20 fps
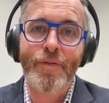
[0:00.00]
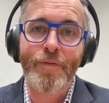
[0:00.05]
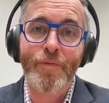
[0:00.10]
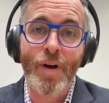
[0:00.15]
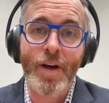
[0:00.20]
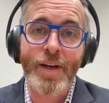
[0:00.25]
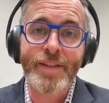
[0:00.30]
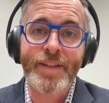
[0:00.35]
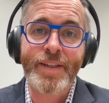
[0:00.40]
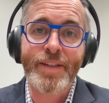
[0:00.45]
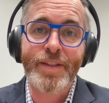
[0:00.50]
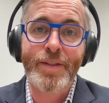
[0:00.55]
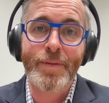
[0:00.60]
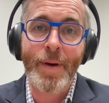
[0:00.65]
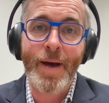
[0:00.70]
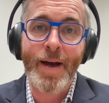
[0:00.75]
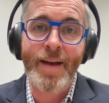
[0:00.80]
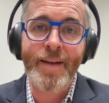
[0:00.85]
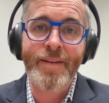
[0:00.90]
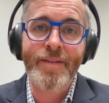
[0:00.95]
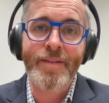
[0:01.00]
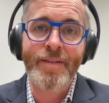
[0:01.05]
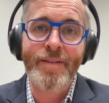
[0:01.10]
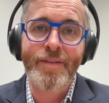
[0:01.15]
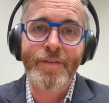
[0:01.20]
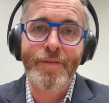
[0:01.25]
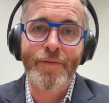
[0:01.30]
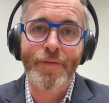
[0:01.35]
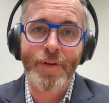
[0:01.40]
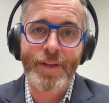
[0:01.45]
rising demand
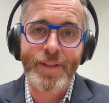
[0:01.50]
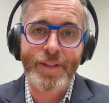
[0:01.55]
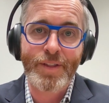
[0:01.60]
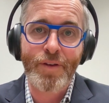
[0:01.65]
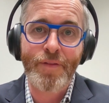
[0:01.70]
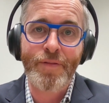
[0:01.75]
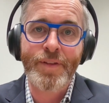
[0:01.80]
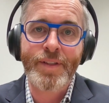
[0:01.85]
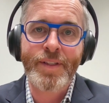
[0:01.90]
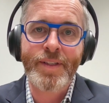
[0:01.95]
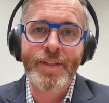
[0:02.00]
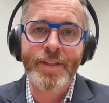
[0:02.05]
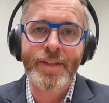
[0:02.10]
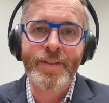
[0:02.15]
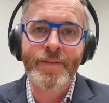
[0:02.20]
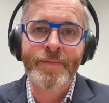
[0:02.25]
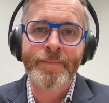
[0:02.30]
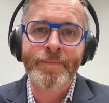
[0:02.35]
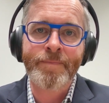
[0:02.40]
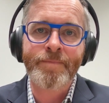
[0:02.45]
for our services,